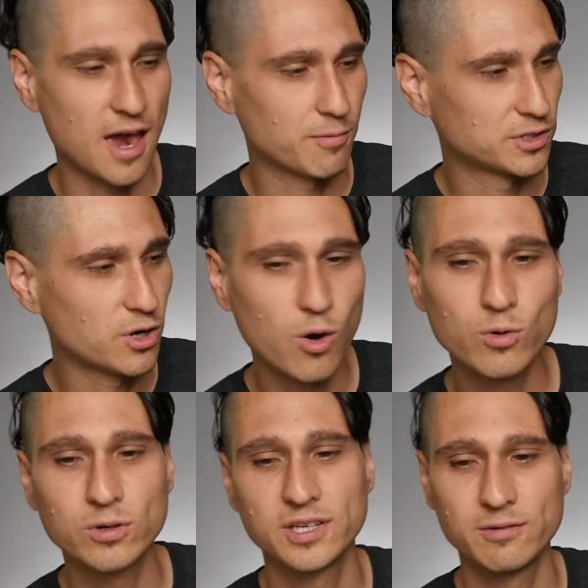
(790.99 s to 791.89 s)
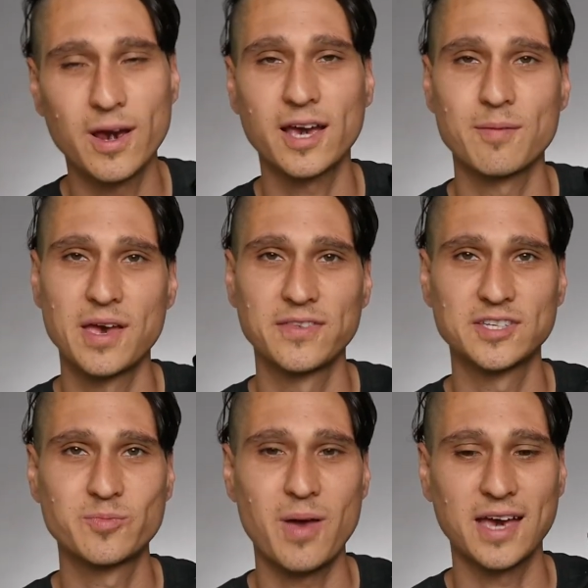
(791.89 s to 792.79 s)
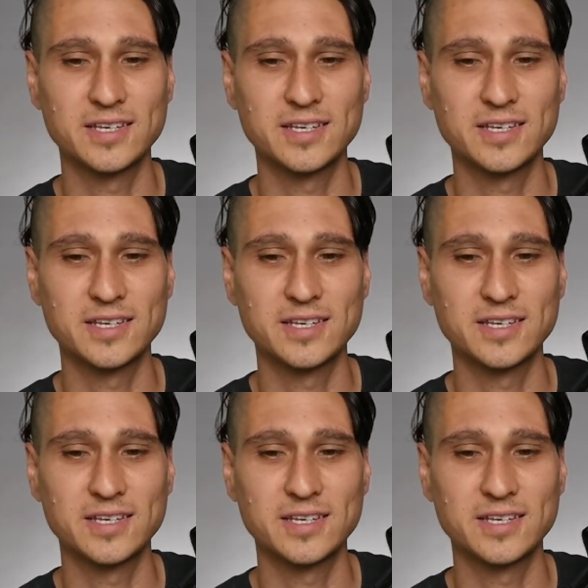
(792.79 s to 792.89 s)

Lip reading: I would totally recommend this bag